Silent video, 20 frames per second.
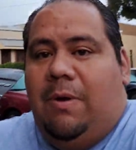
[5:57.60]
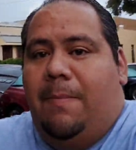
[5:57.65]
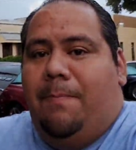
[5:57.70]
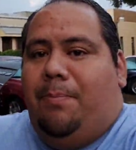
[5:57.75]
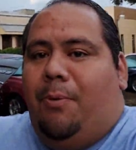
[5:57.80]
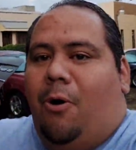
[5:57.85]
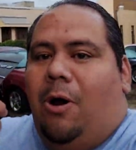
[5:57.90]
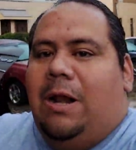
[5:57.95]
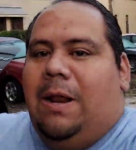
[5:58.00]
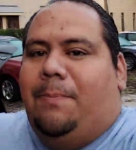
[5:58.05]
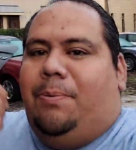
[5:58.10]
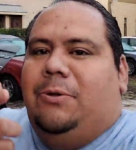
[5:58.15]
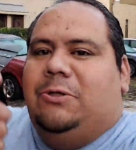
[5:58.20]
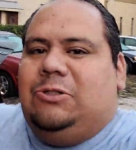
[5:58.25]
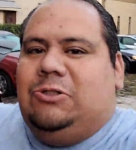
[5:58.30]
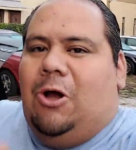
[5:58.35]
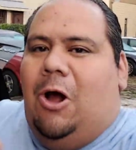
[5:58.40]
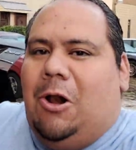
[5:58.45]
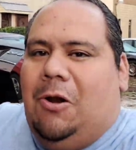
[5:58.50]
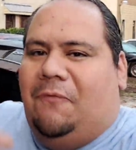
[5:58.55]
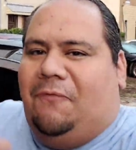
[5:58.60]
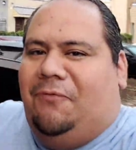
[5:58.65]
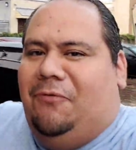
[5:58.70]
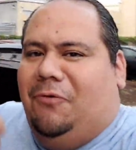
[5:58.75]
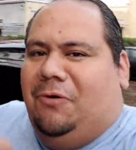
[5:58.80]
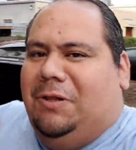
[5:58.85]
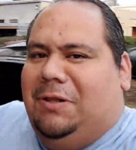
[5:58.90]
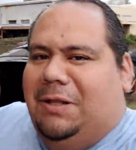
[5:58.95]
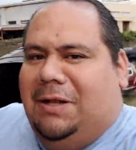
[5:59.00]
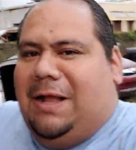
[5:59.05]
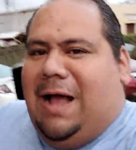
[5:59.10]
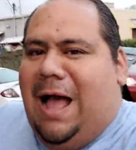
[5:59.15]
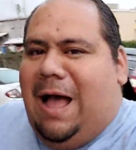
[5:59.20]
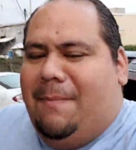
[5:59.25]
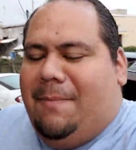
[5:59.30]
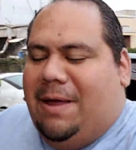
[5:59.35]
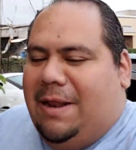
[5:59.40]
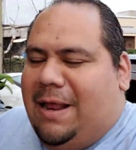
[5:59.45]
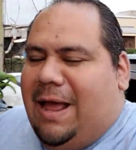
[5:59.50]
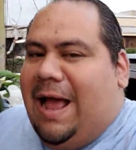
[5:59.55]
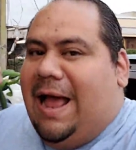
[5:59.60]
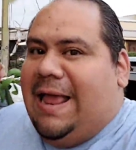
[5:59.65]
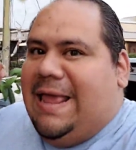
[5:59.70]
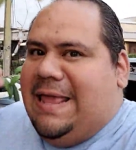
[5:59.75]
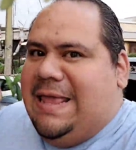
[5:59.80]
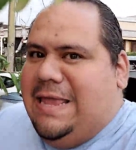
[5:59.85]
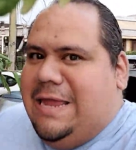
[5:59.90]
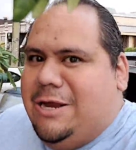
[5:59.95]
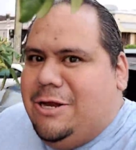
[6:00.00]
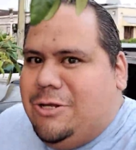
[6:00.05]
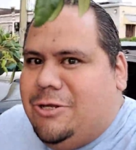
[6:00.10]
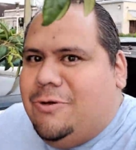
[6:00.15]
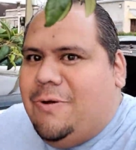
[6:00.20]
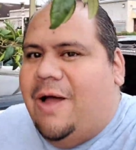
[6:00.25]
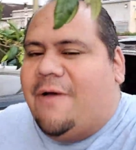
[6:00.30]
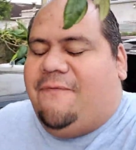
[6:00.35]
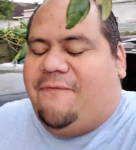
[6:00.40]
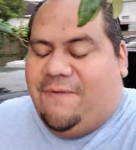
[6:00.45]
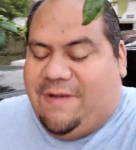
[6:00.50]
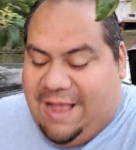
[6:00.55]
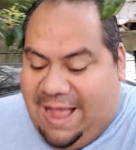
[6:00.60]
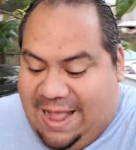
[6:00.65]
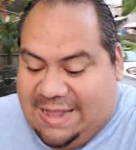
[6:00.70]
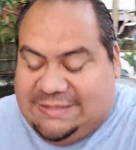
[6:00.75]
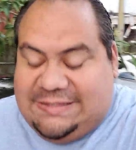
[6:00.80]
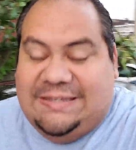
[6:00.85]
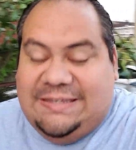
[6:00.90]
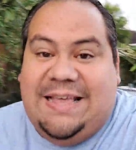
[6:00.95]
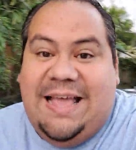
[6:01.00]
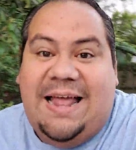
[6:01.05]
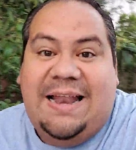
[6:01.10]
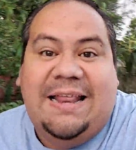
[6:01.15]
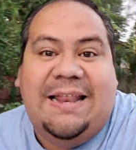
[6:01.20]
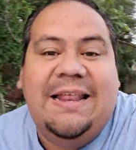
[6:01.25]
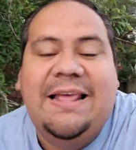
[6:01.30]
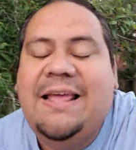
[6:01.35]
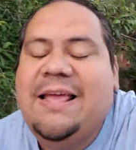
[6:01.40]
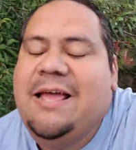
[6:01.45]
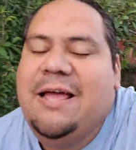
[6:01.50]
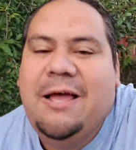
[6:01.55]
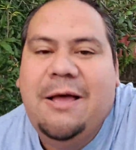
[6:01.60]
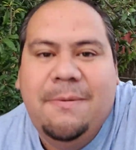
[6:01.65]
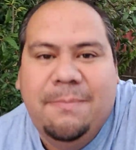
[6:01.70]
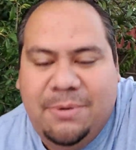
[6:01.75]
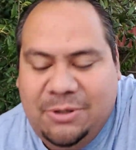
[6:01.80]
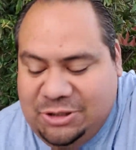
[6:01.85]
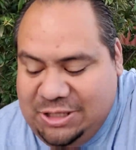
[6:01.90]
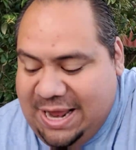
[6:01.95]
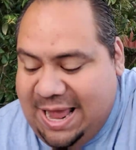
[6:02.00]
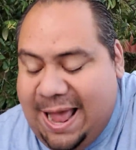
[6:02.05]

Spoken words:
my boy that put starter fluid in the comment, I hear you. I forgot to get it, but you're